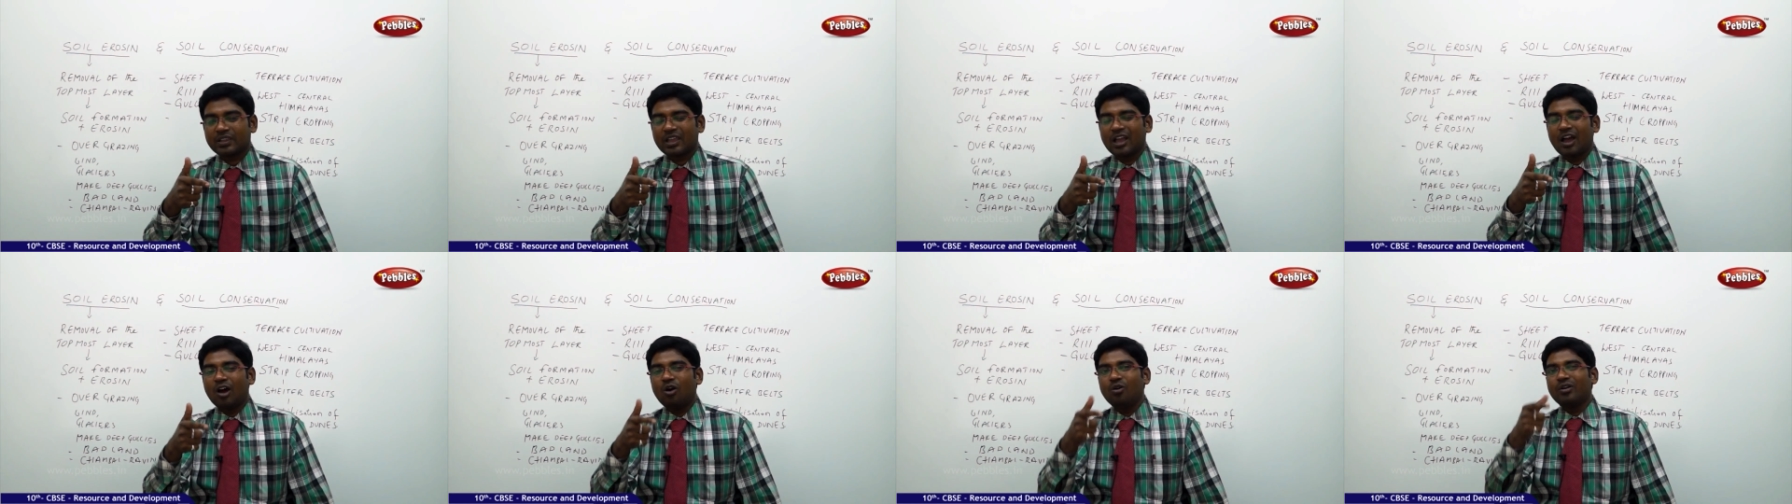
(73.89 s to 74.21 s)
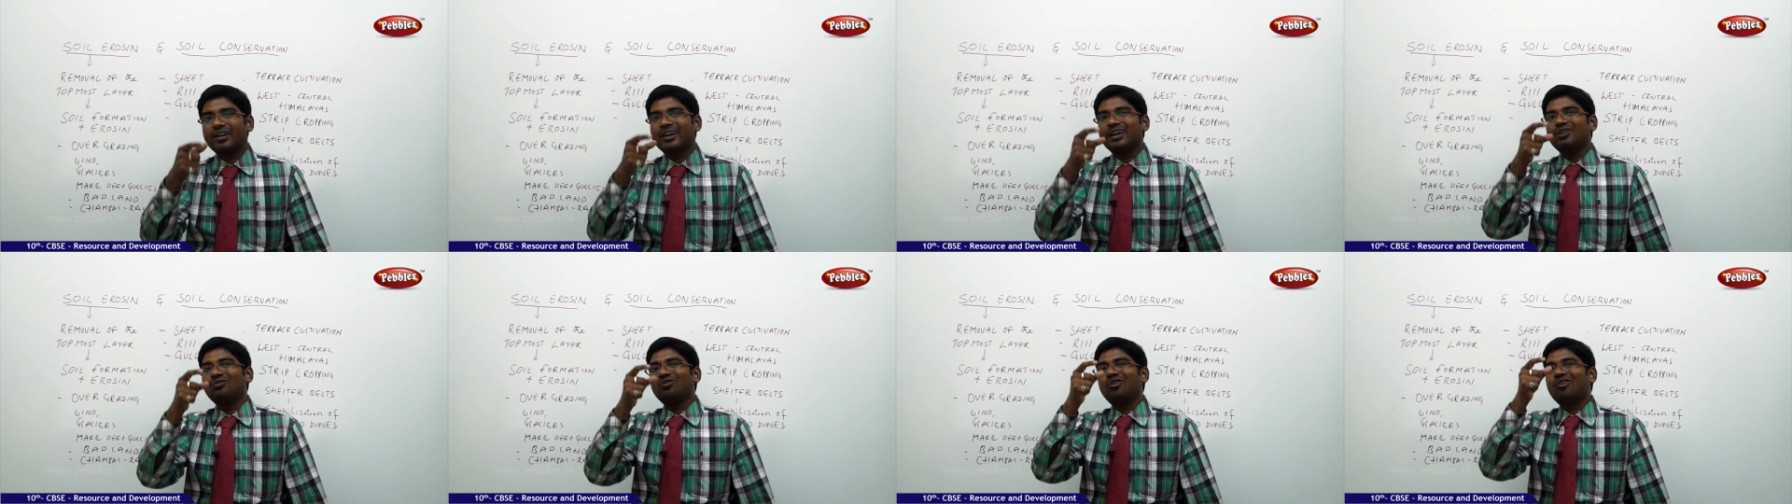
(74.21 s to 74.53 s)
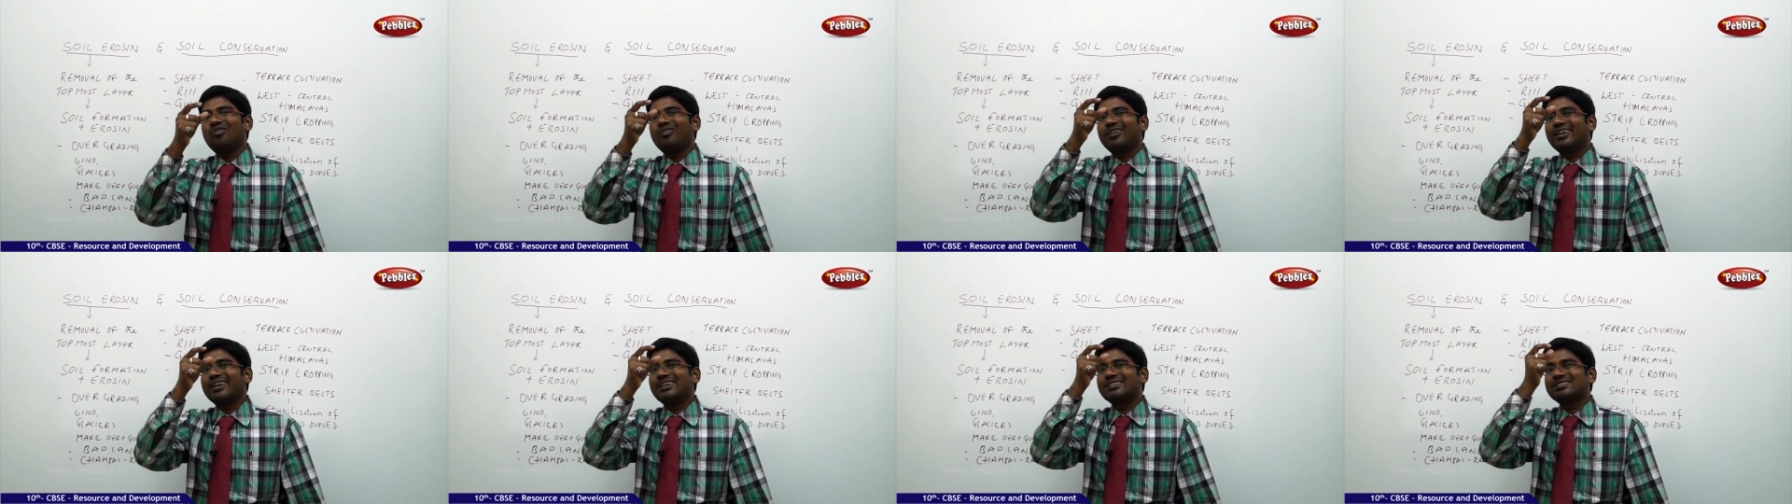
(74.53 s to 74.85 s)
How can
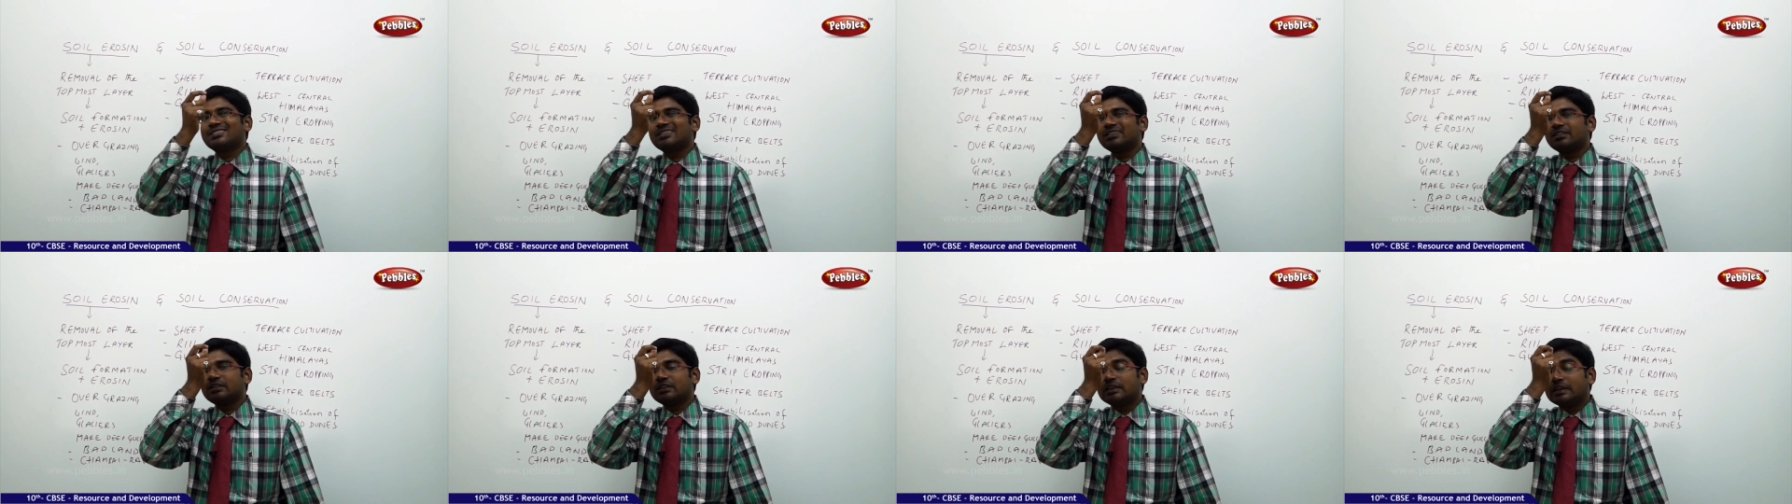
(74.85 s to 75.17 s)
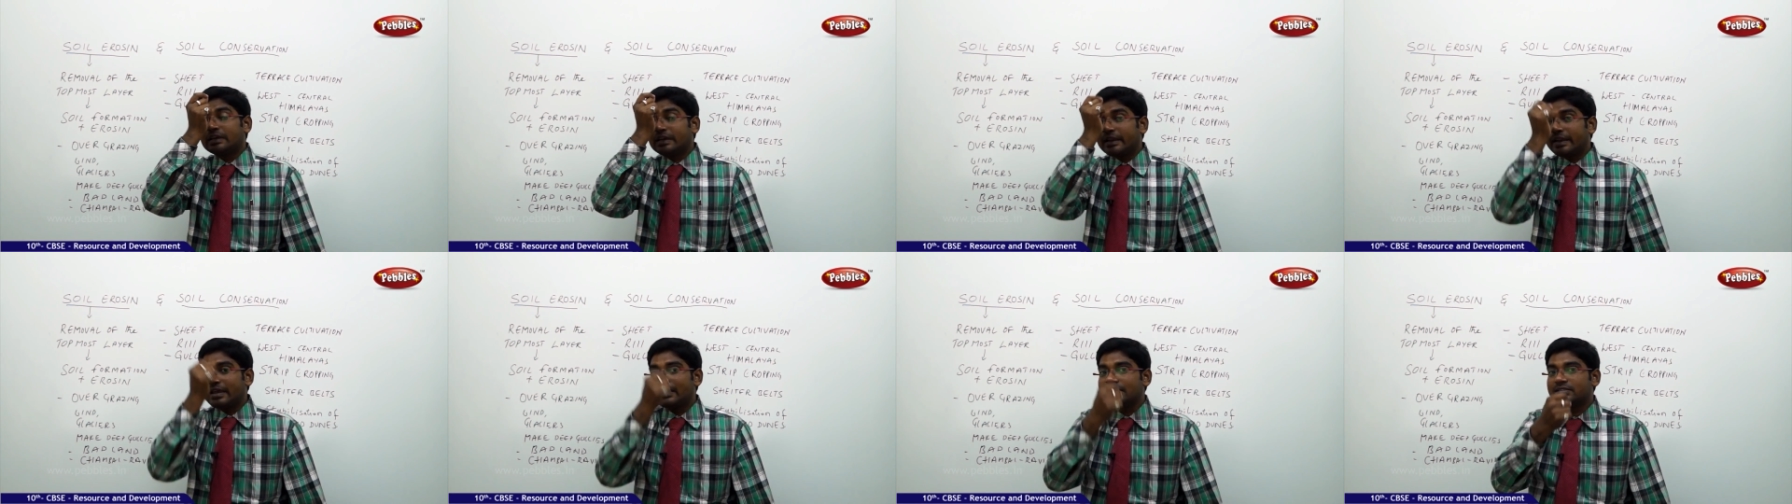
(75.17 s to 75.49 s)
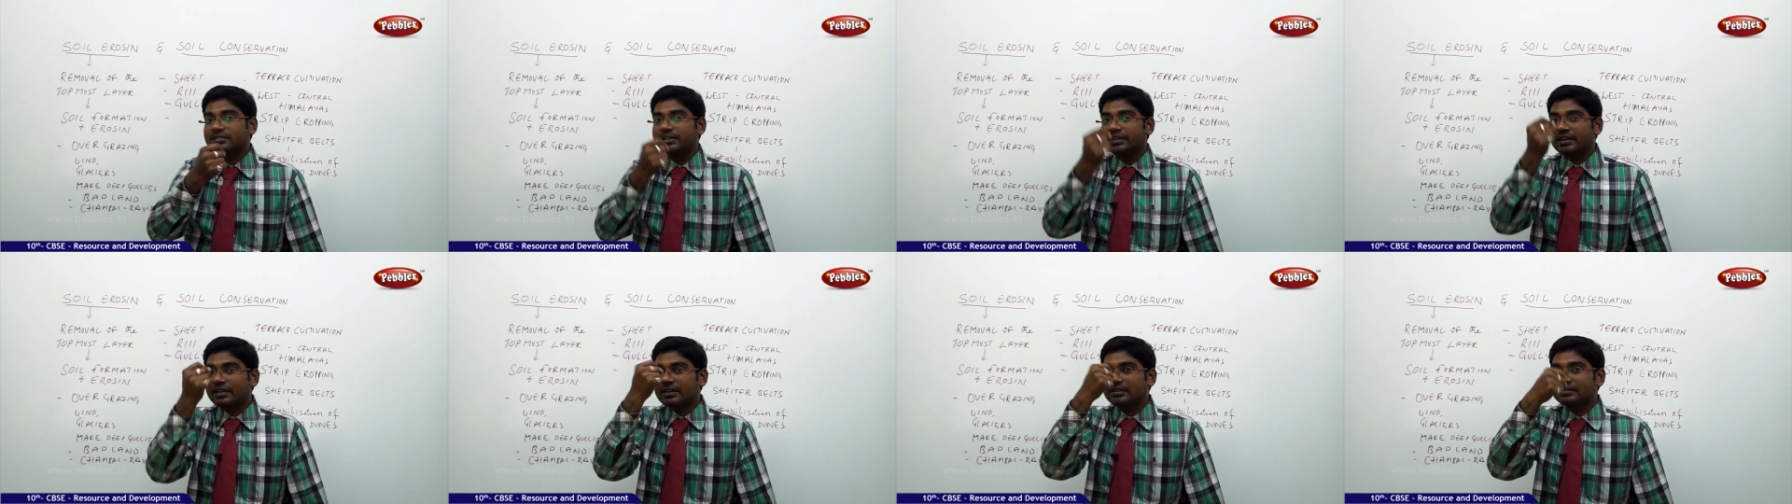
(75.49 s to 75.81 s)

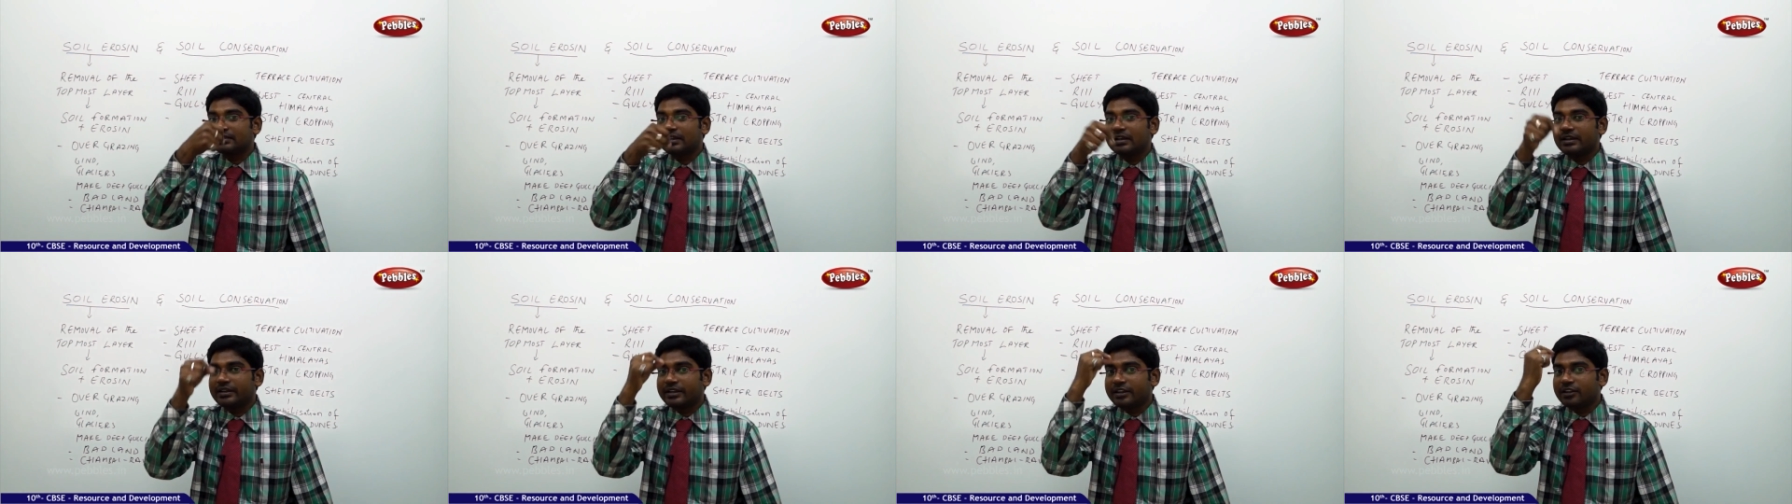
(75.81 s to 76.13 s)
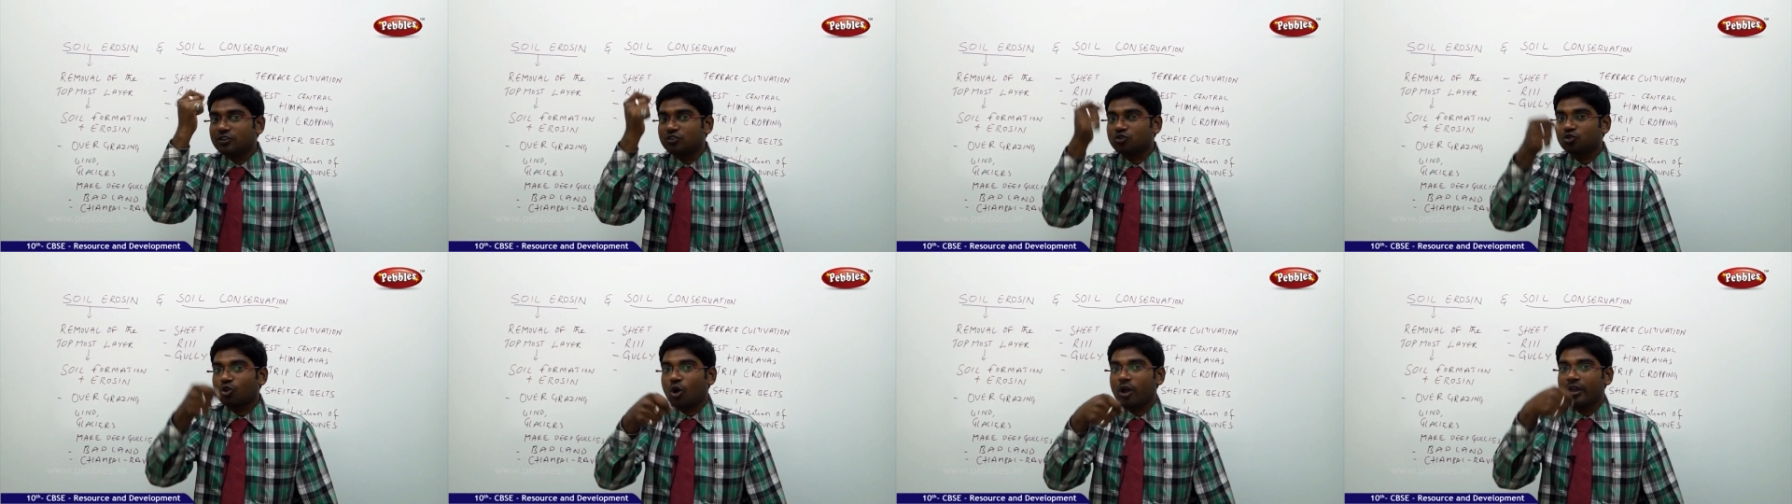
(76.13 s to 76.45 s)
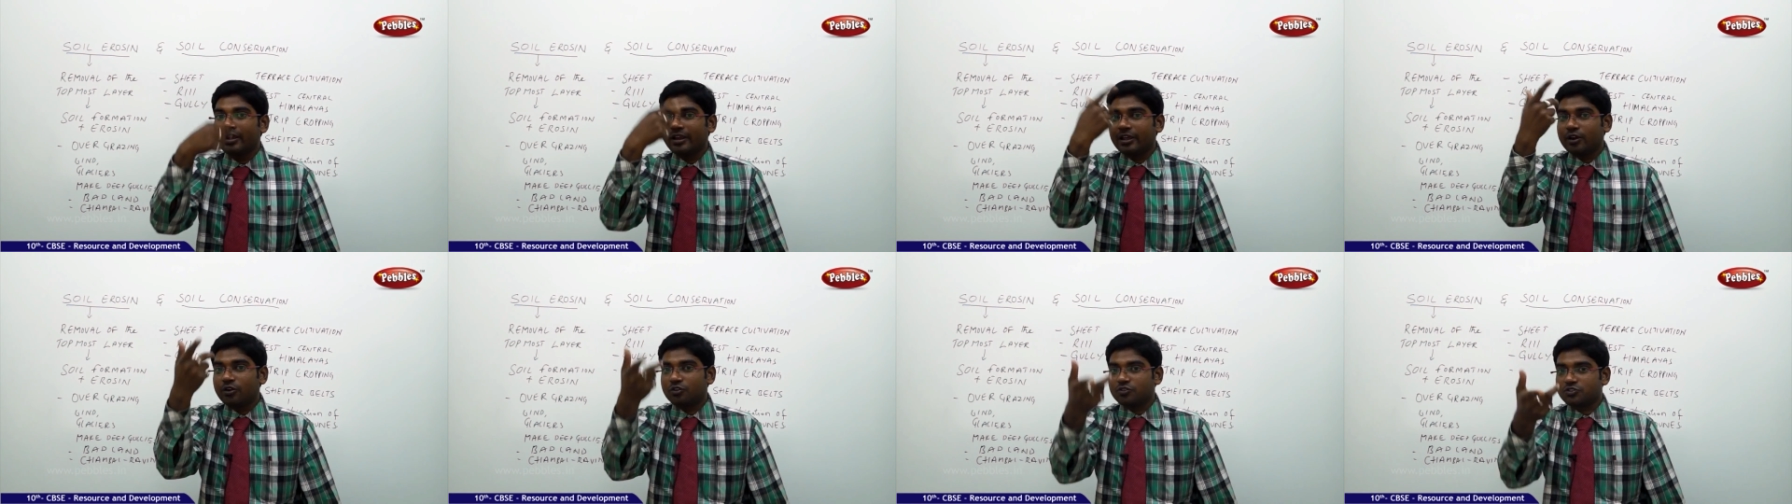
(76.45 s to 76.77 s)
overgrazing result in
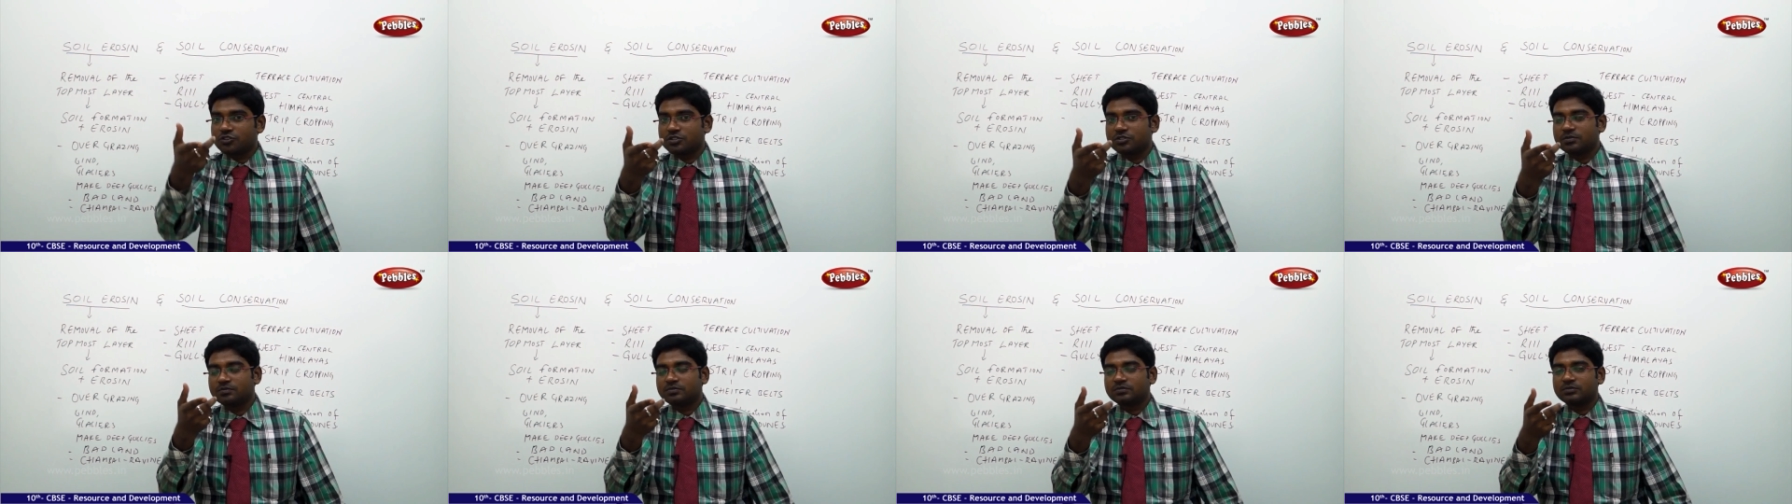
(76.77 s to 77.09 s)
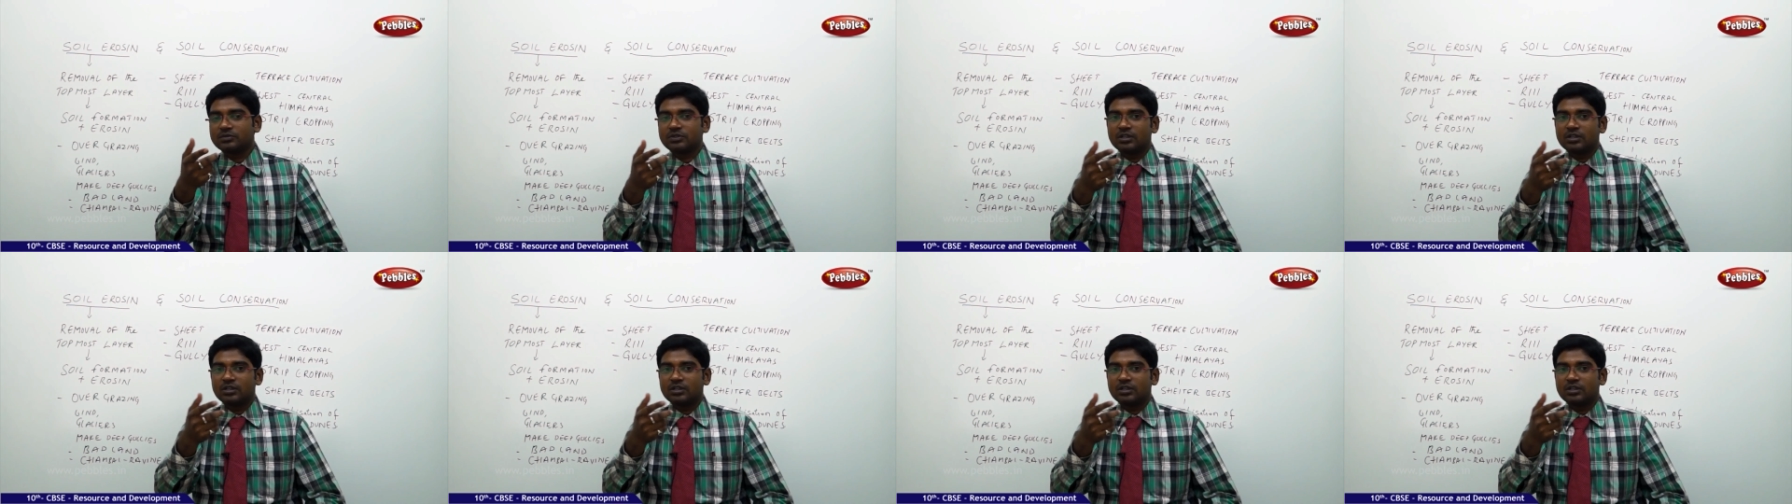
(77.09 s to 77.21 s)
soil erosion?